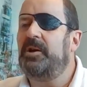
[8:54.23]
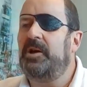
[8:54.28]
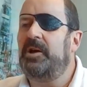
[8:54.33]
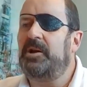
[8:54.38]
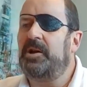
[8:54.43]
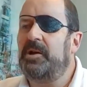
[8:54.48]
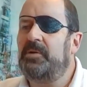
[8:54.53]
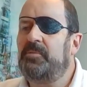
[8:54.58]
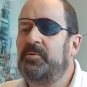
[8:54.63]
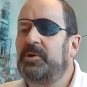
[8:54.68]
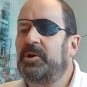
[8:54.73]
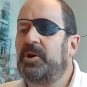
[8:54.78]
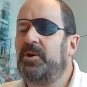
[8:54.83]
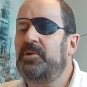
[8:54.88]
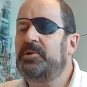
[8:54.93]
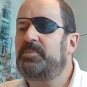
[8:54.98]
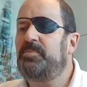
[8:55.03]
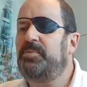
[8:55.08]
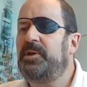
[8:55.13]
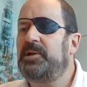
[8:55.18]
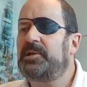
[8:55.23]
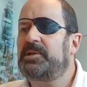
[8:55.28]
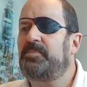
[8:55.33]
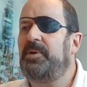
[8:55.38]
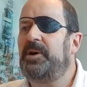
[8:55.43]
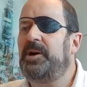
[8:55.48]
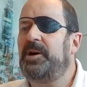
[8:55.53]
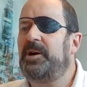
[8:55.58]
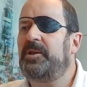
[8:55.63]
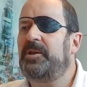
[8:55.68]
and with cost plus,
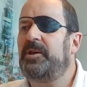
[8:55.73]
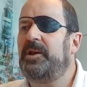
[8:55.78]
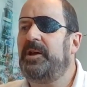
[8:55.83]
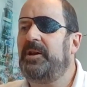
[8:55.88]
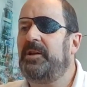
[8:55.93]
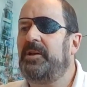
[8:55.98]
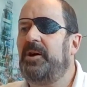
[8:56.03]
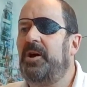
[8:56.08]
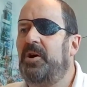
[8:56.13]
part of that